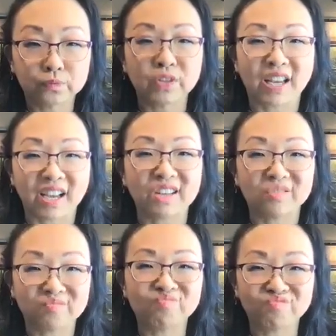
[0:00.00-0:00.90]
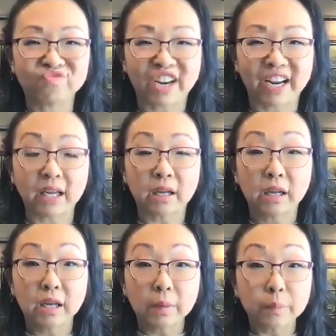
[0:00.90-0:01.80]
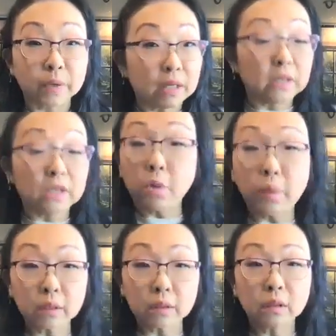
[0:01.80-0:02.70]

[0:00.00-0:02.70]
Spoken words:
Yeah, right? But you know what?